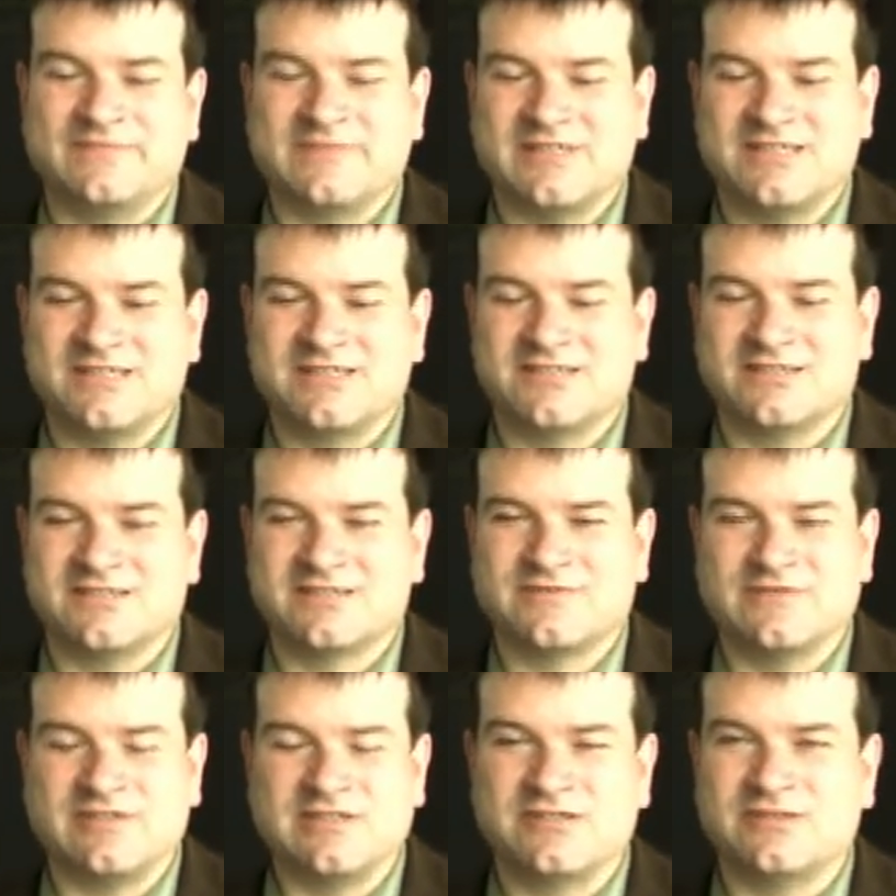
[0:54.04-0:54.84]

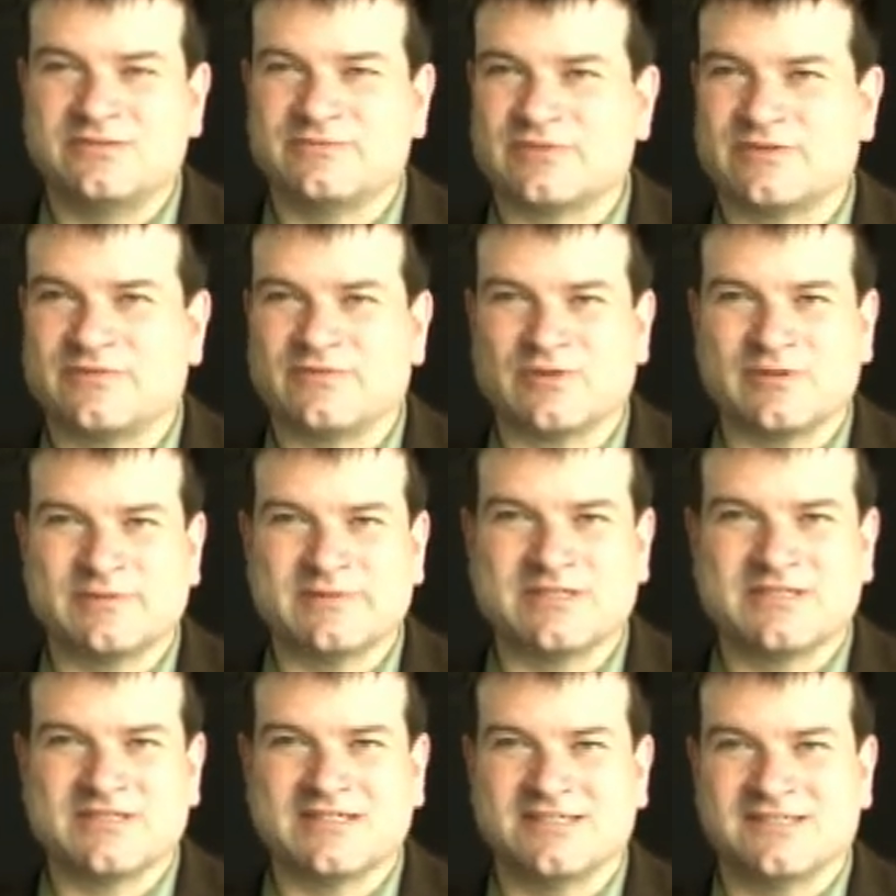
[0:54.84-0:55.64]
Intel's vTune
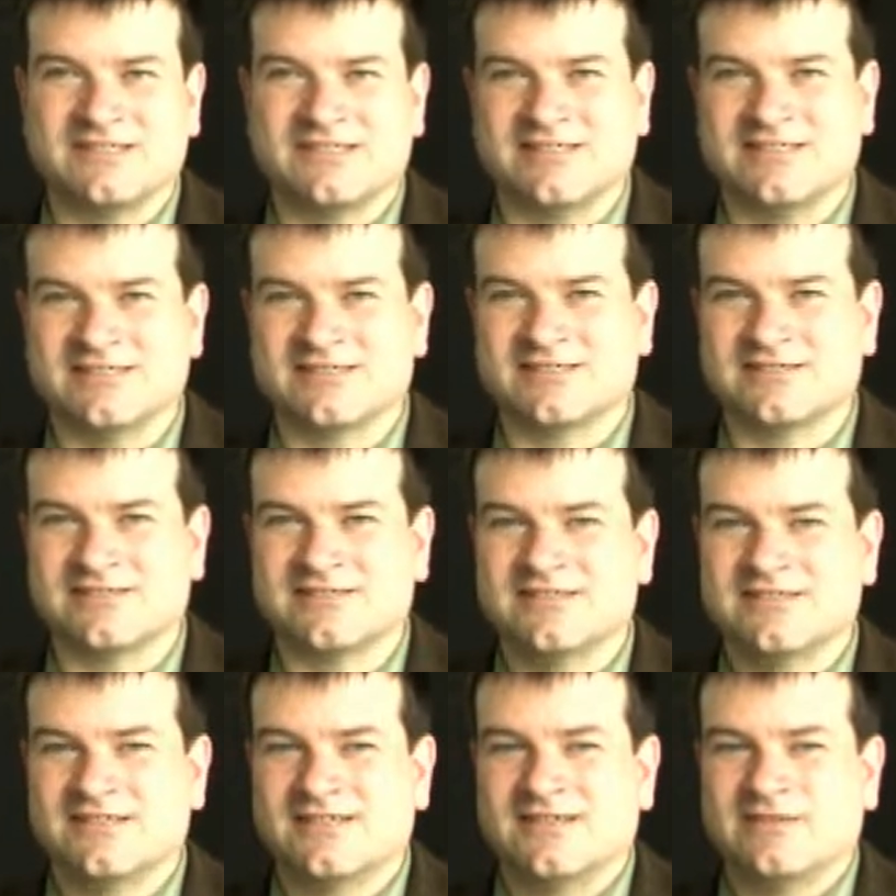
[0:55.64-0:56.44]
Performance
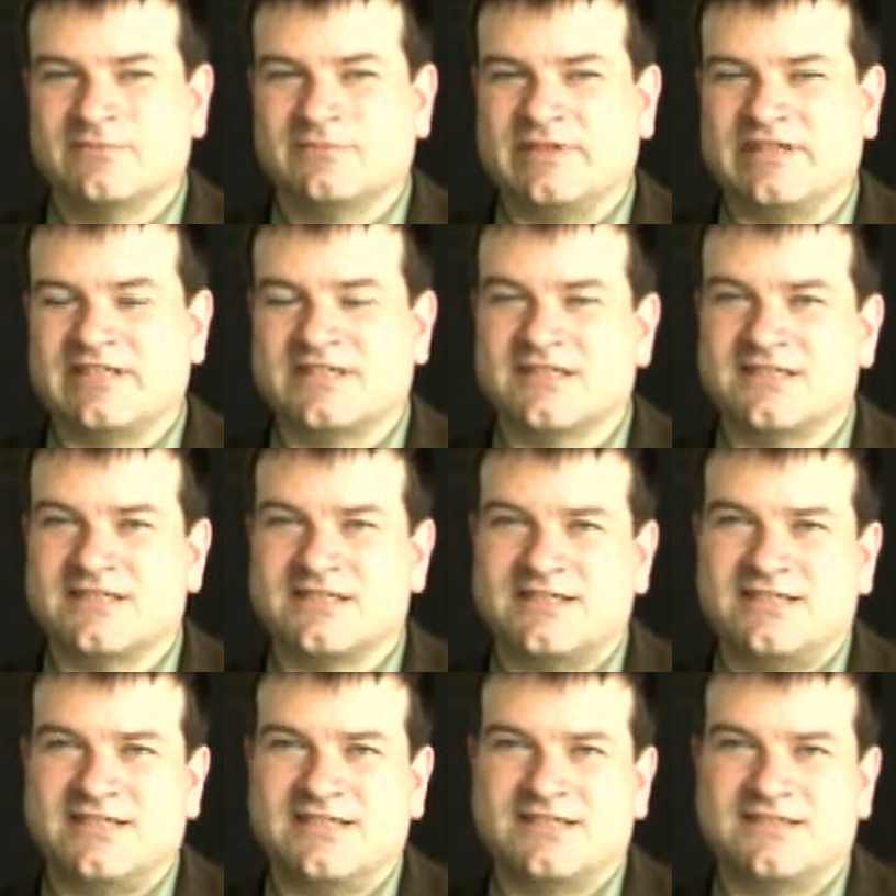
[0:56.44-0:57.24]
Analyzer,
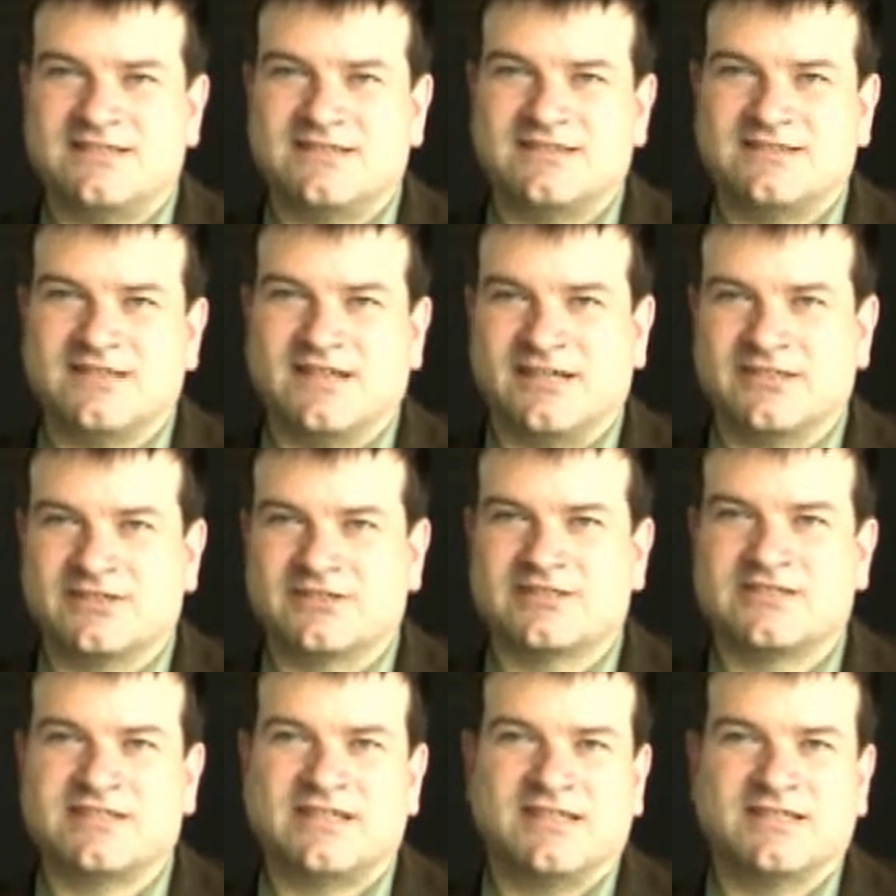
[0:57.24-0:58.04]
because it
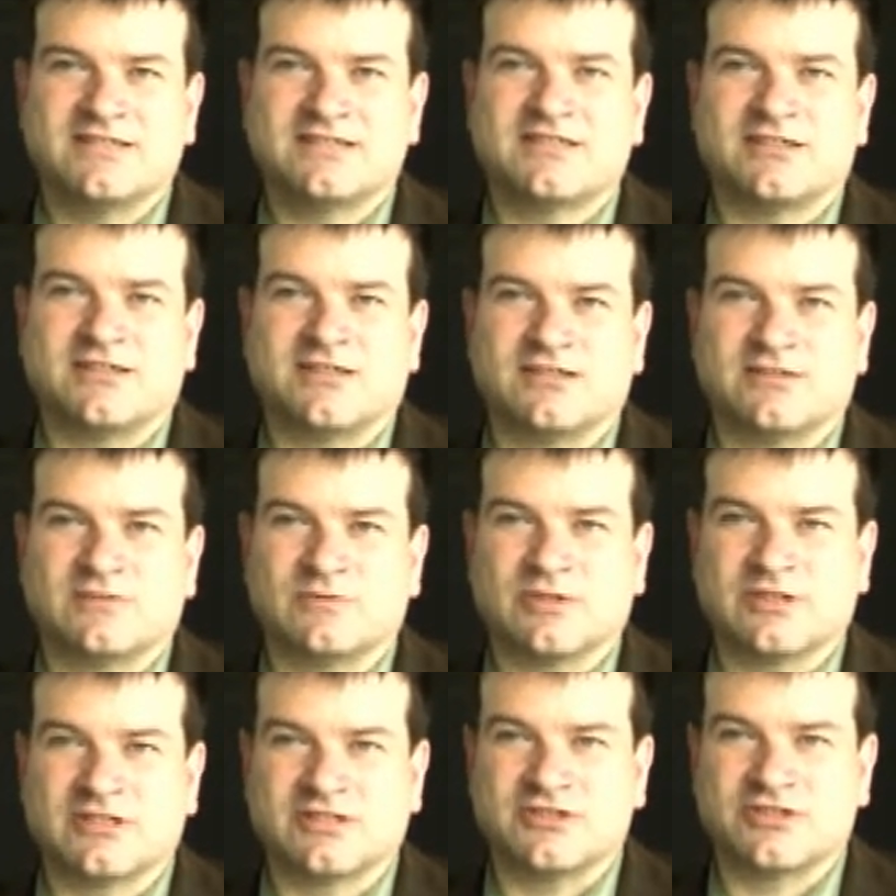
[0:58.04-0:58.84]
understands the
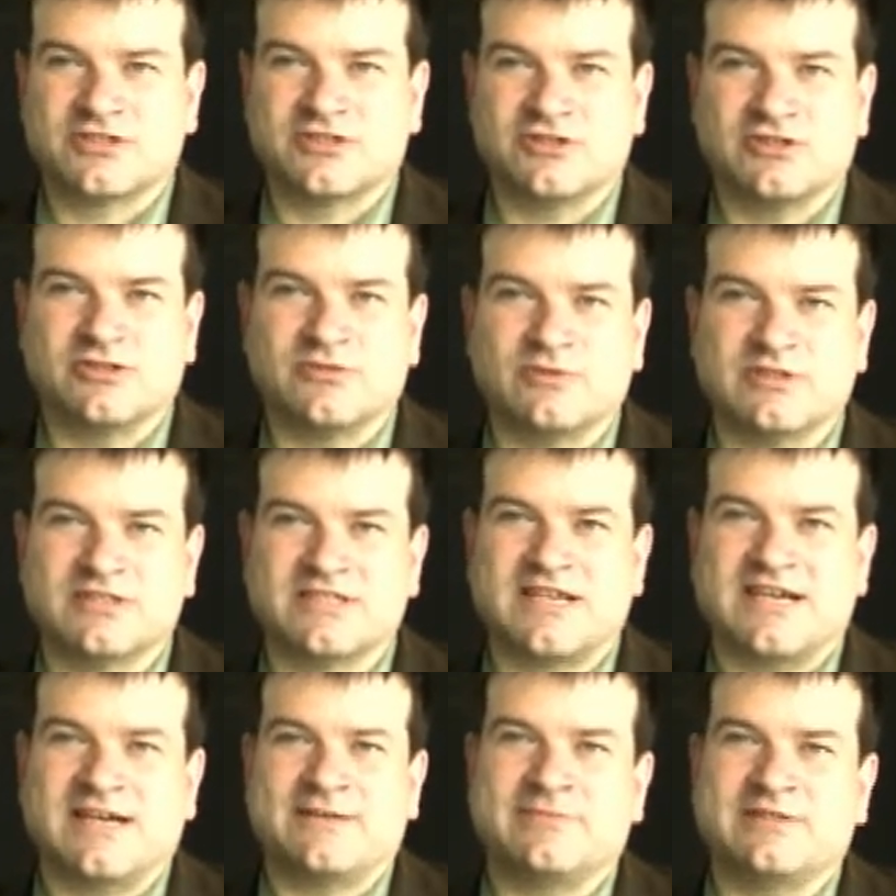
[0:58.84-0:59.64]
hardware, it can show you
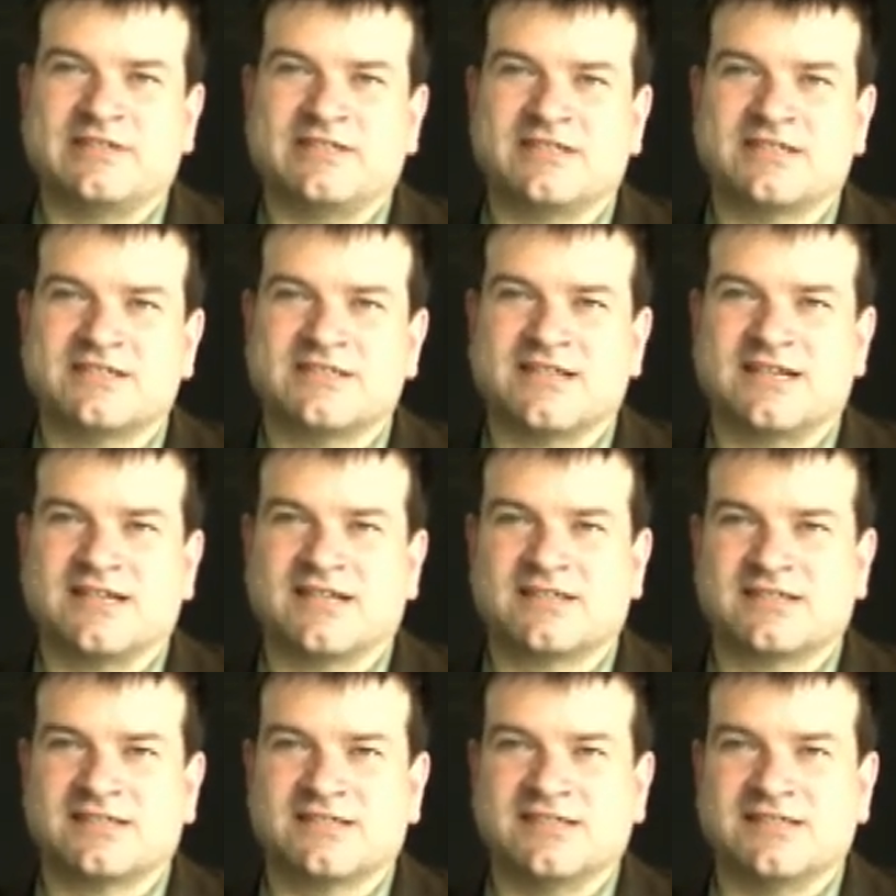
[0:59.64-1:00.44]
what's happening
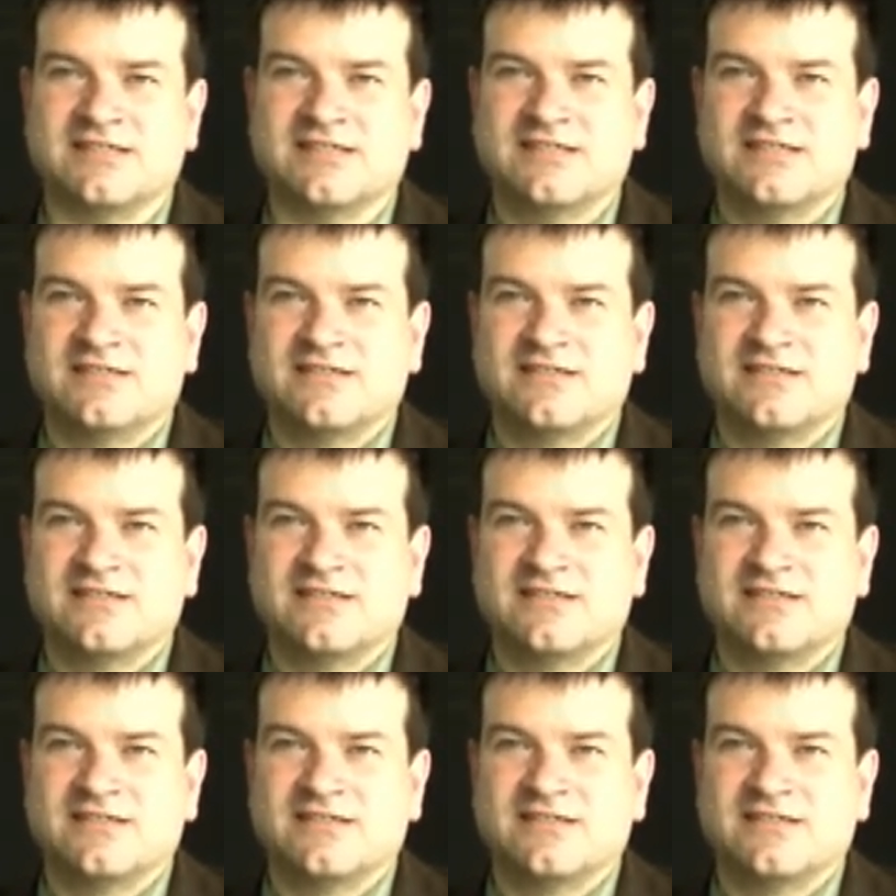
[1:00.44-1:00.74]
exactly.